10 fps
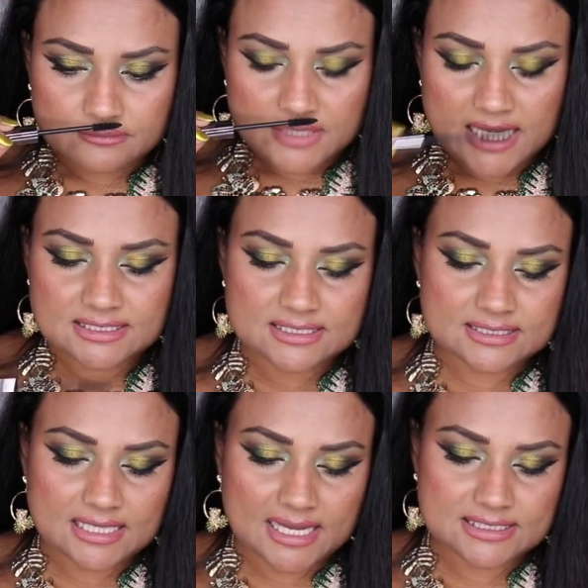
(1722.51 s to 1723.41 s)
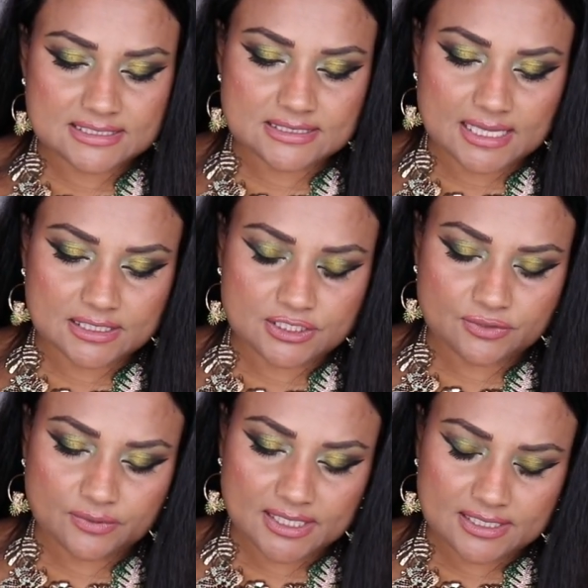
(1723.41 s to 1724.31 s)
It has a slight scent
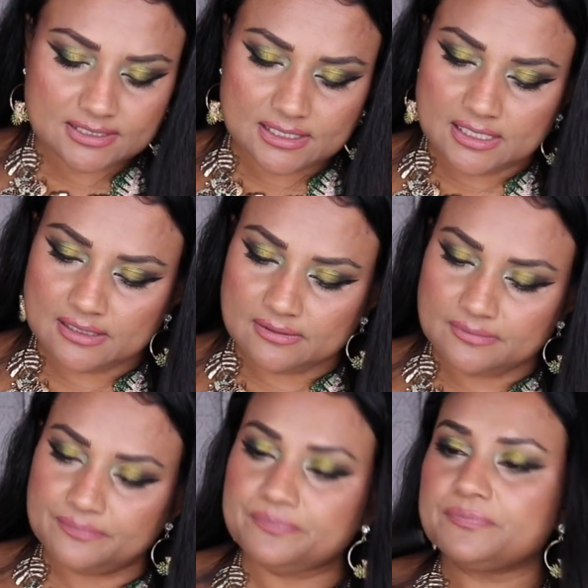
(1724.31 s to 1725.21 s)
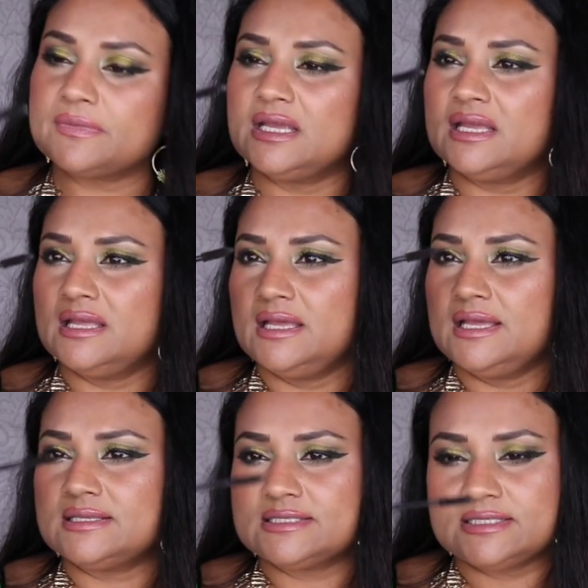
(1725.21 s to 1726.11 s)
to it. Um,
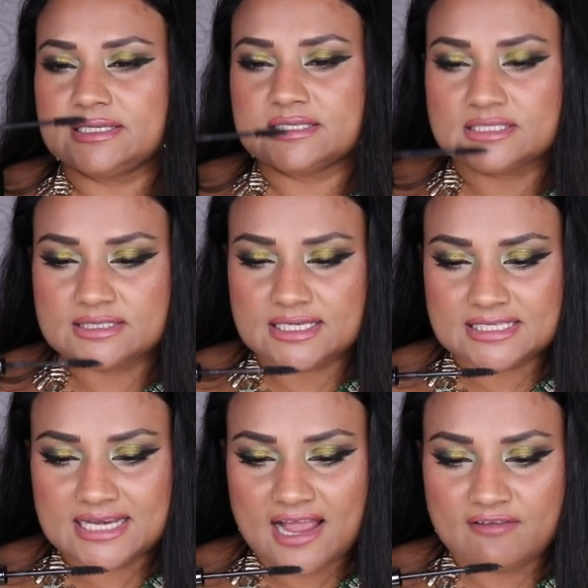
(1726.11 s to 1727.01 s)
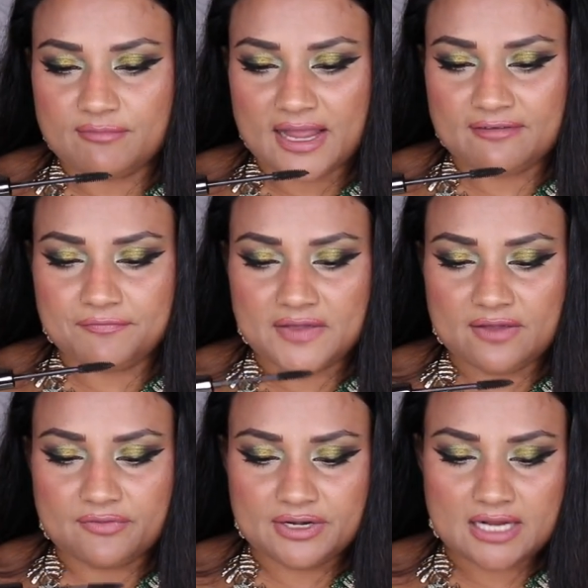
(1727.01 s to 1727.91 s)
it's it doesn't have my
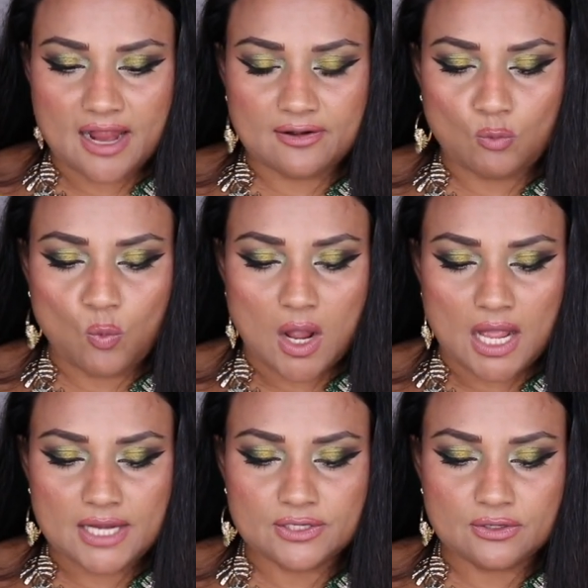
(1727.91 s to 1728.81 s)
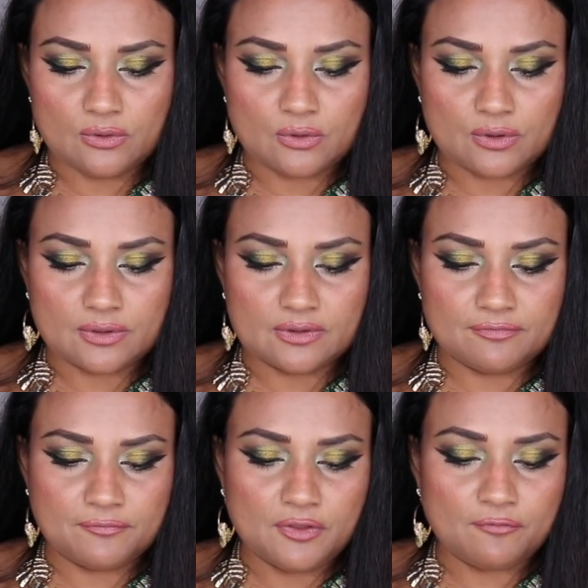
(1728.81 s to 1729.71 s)
favorite kind of wand or the,
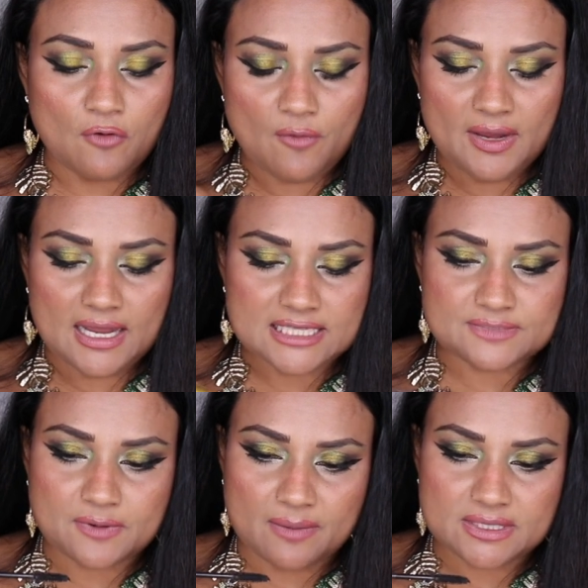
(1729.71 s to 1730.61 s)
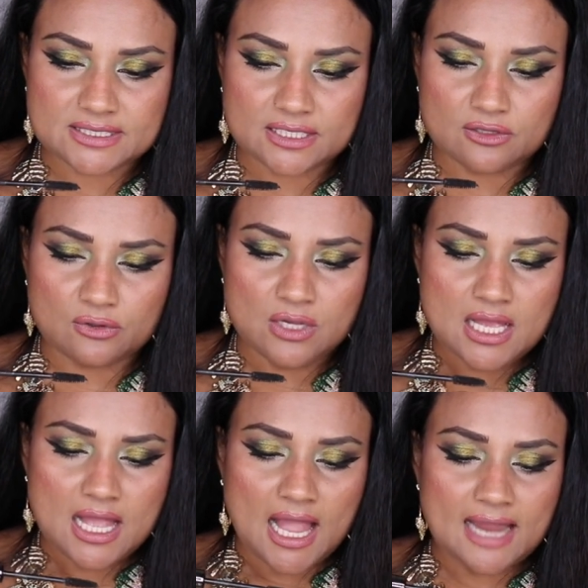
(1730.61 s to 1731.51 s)
the formula is promising though.
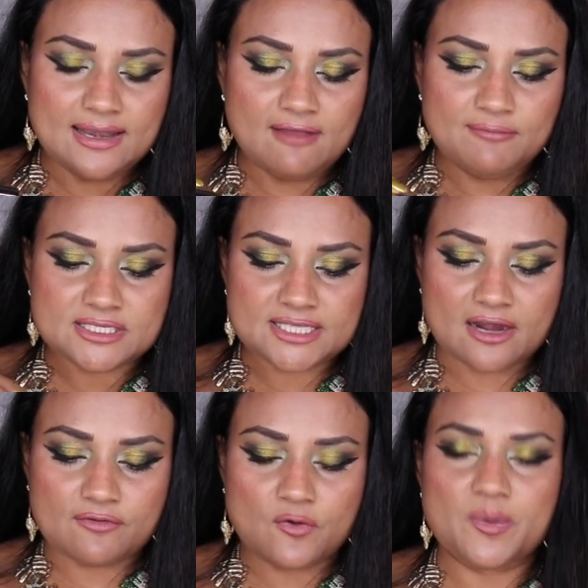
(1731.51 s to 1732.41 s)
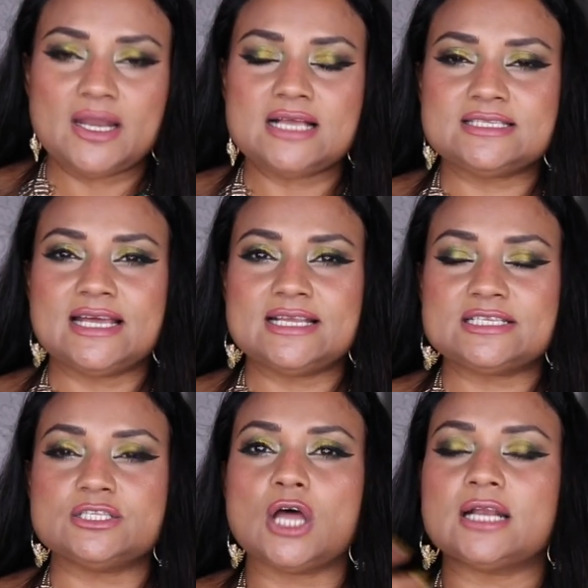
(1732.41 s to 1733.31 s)
I love mascara formulas that
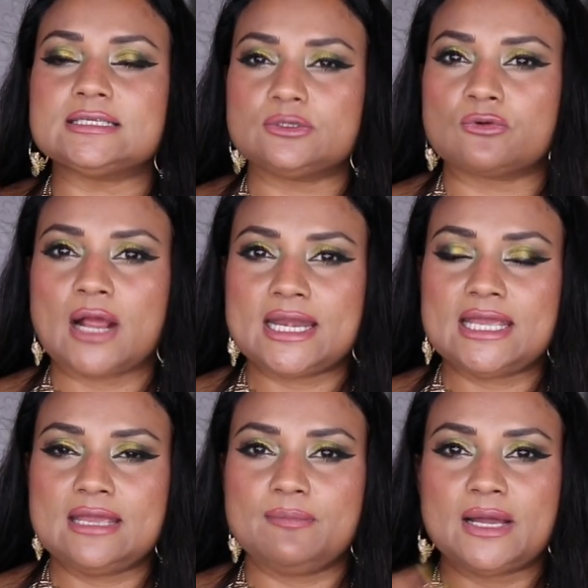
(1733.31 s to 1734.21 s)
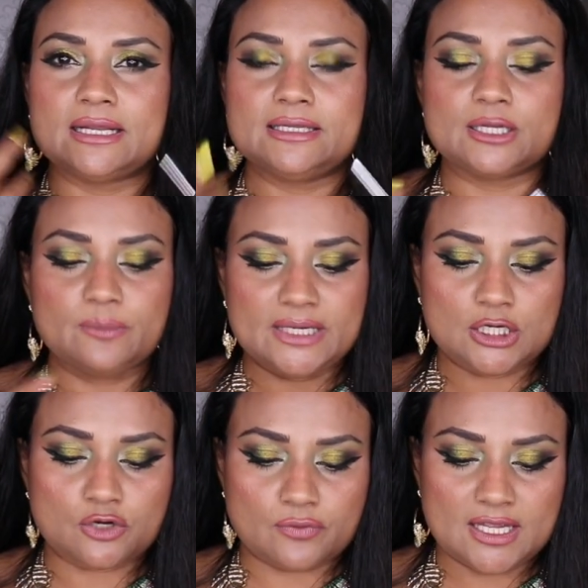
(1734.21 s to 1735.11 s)
is not runny but a little
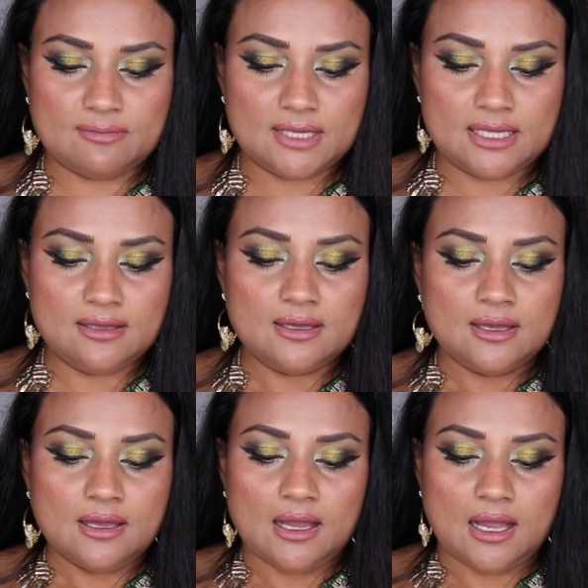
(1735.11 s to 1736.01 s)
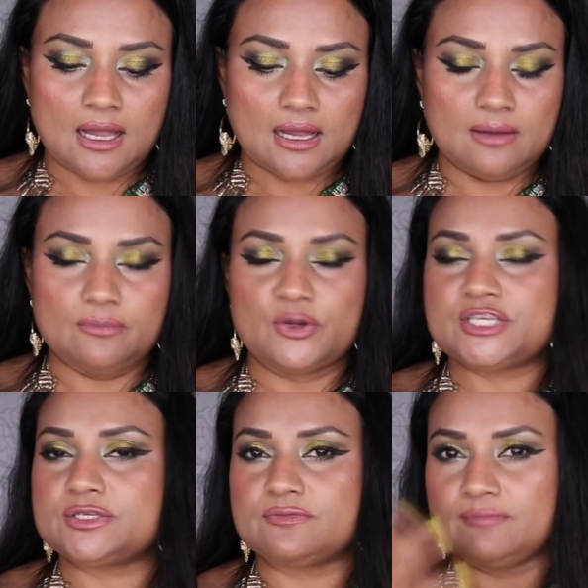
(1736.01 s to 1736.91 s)
bit creamy um,
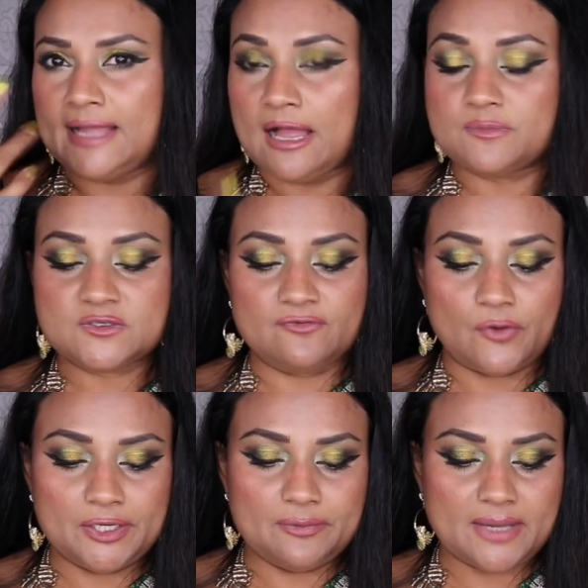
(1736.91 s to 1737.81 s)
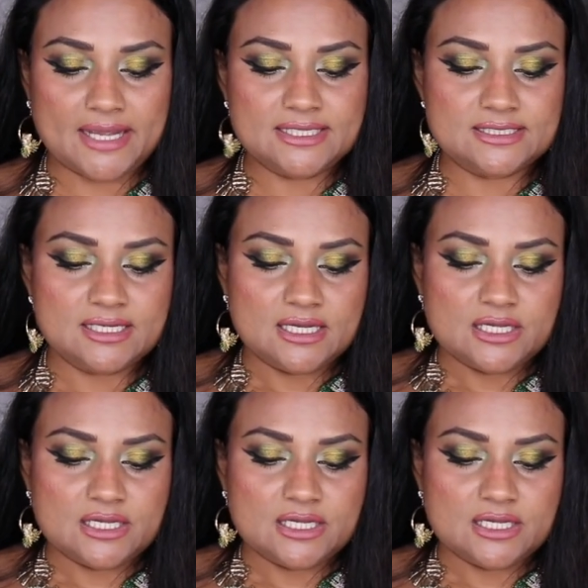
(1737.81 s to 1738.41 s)
which helps volumize.